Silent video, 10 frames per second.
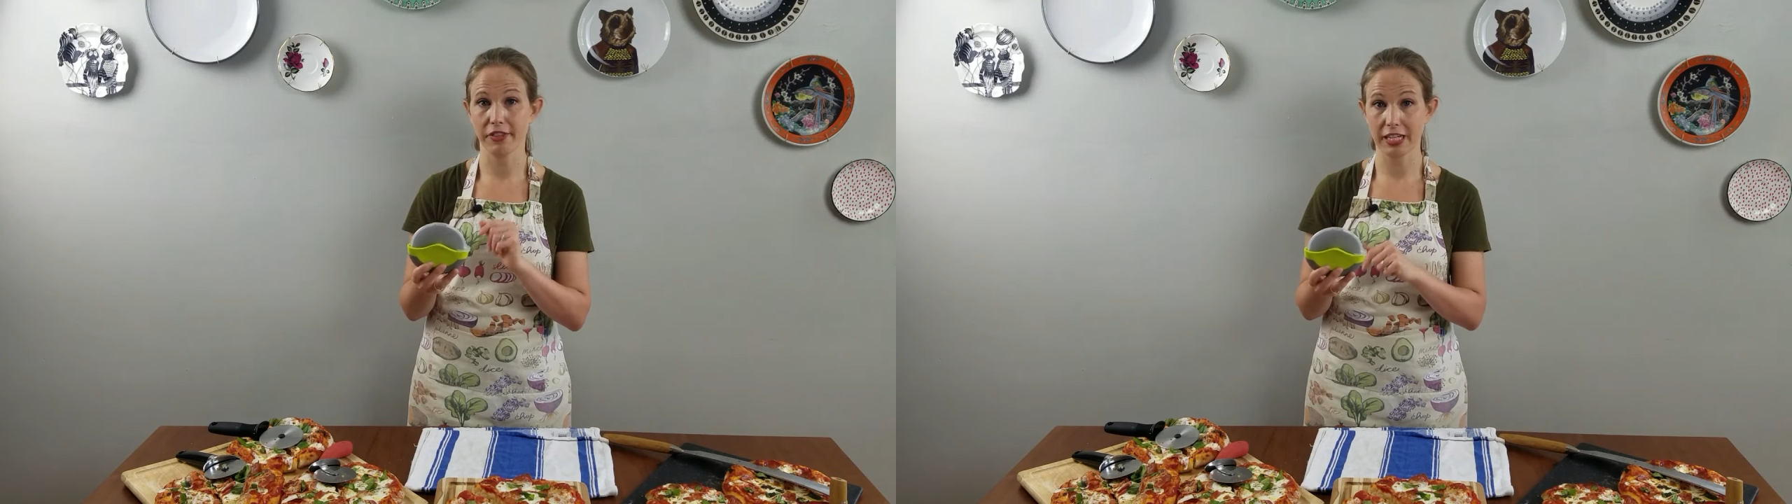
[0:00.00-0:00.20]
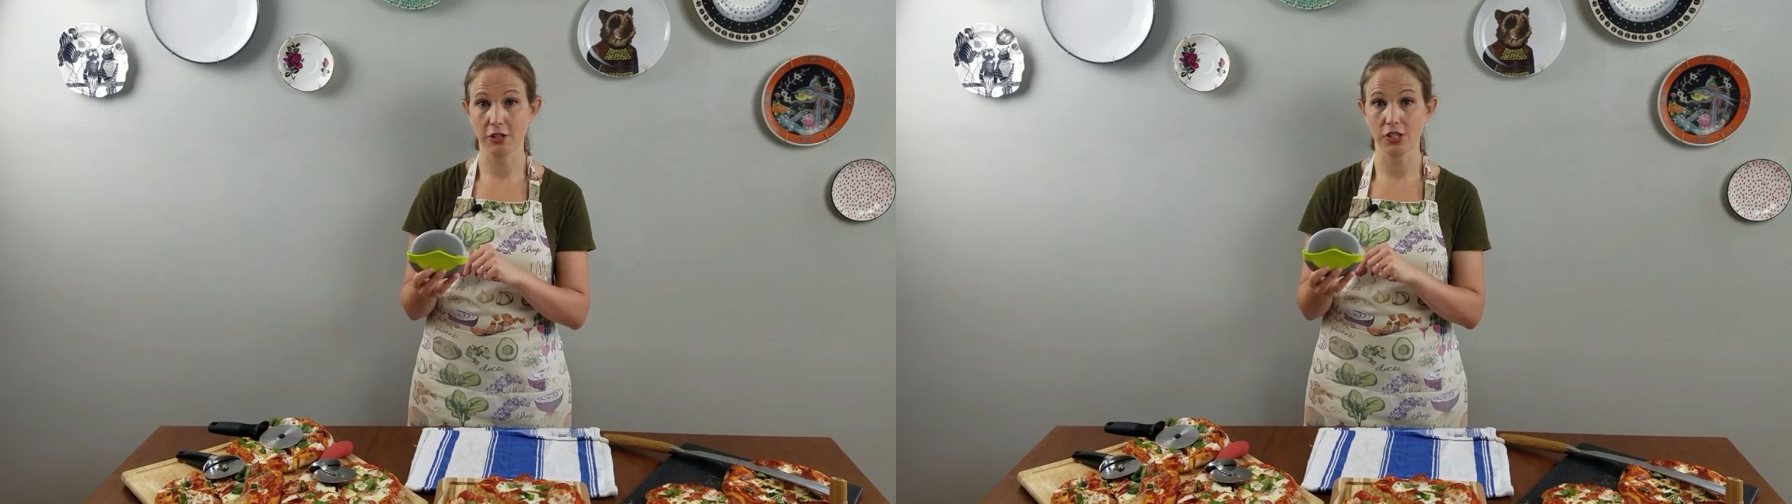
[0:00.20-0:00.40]

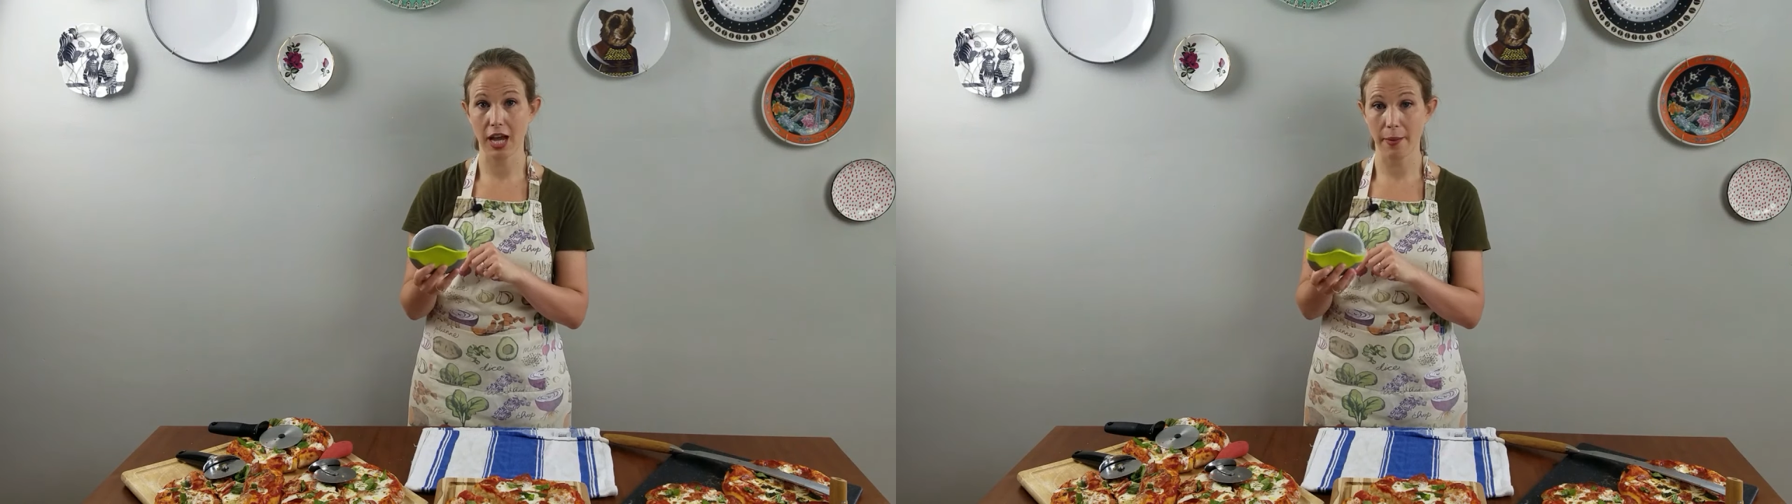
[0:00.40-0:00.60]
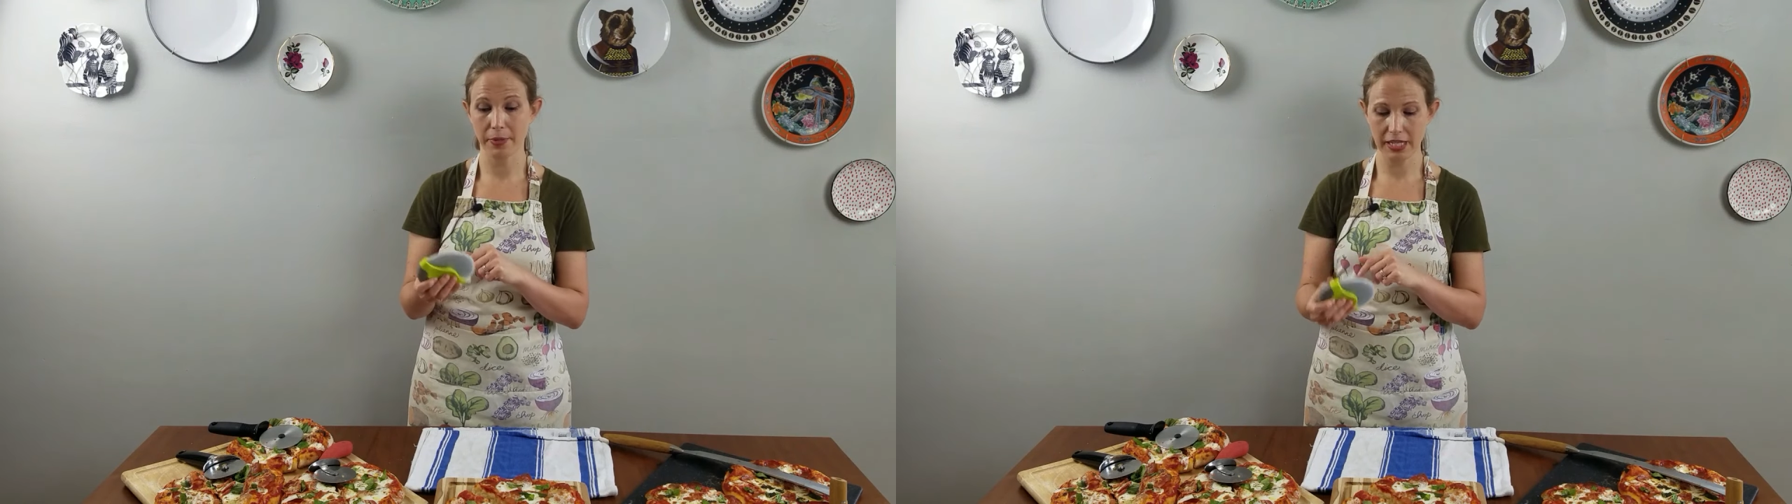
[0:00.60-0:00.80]
thicker
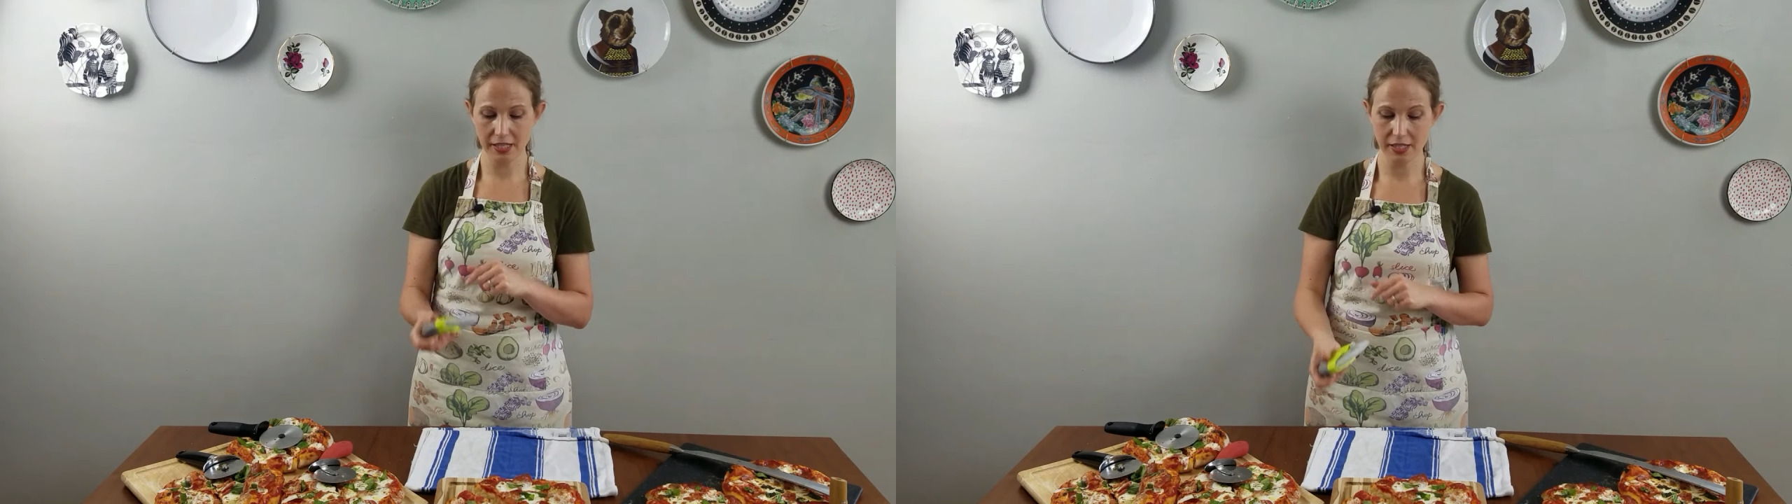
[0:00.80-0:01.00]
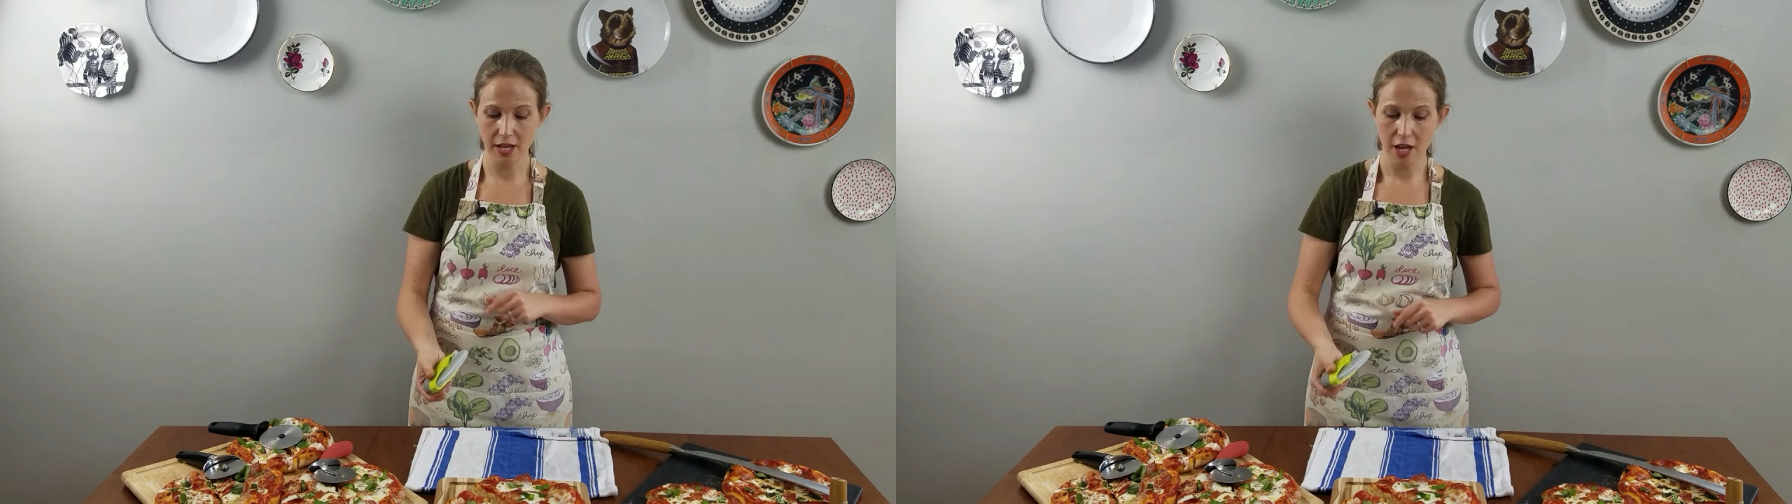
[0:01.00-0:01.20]

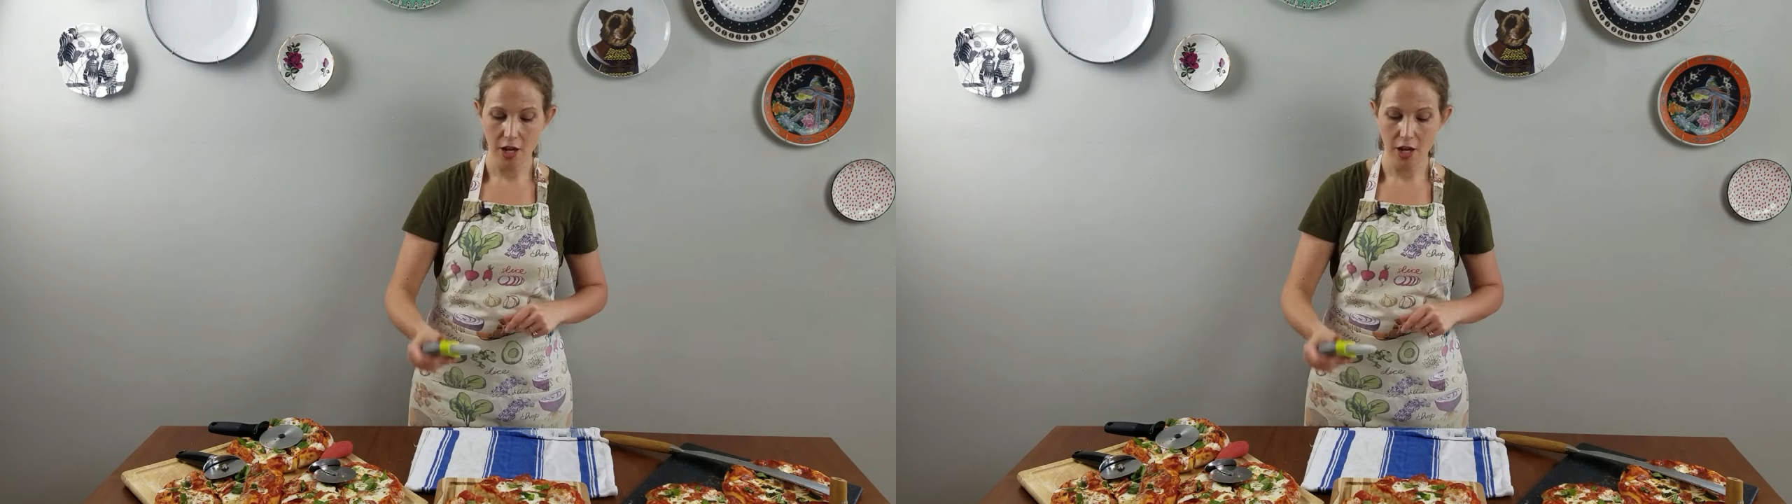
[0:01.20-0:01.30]
toppings,